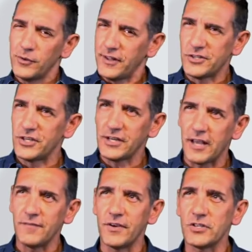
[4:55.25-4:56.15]
This
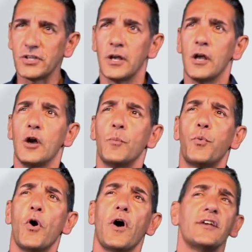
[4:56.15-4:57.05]
research can be
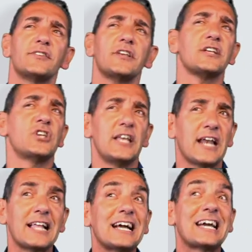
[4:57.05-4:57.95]
accelerated
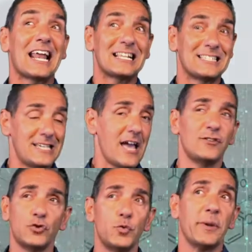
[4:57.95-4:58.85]
thanks to
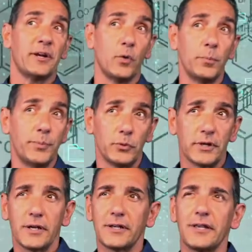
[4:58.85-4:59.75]
high-performance computers,
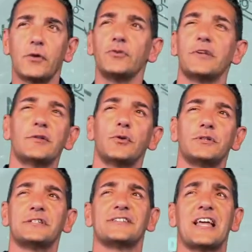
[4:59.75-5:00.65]
which
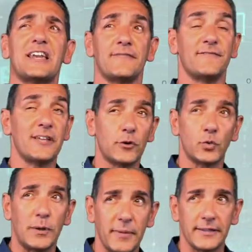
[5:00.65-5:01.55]
allow virtual
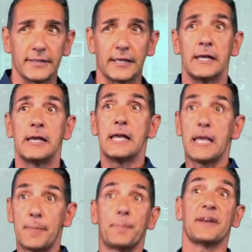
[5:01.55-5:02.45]
testing and
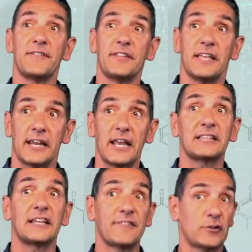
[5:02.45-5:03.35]
allow to
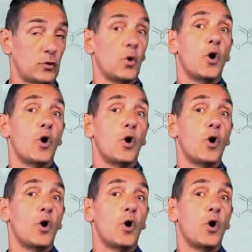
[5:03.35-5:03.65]
forecast, through